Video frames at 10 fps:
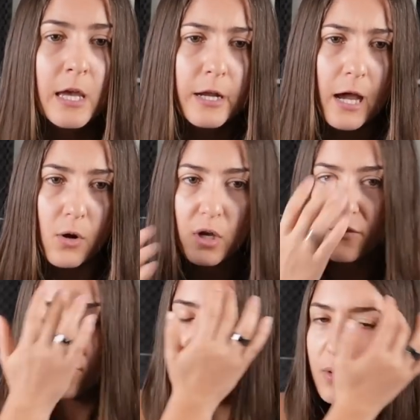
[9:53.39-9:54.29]
Now,
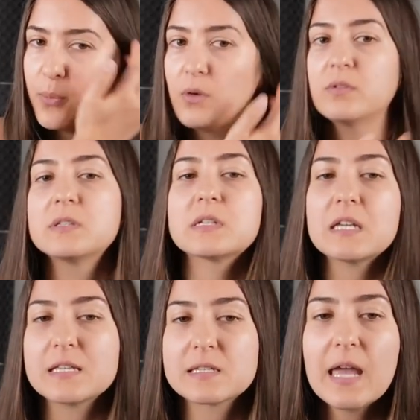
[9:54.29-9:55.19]
if your opponent
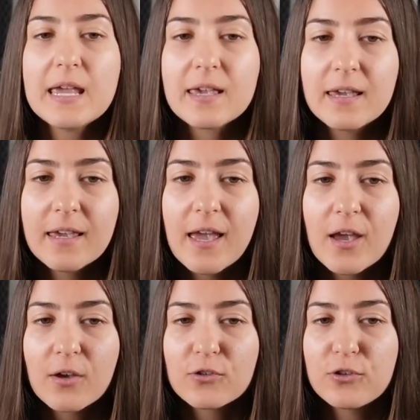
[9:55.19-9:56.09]
is taking,
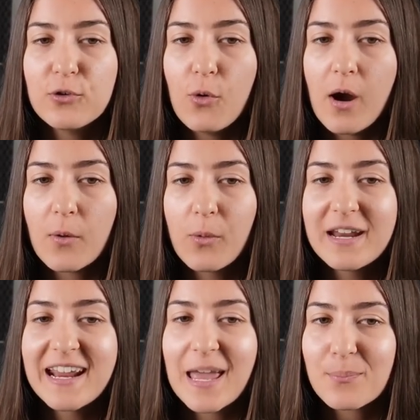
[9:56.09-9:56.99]
you are
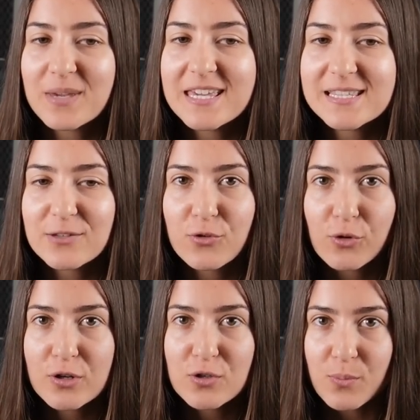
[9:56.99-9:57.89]
winning a piece and you're
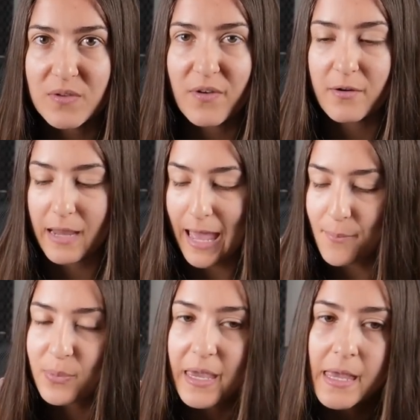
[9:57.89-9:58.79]
going to be very
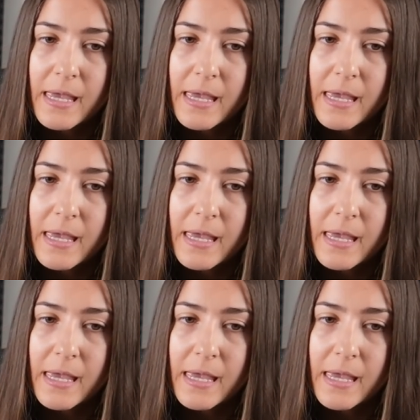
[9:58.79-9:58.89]
happy.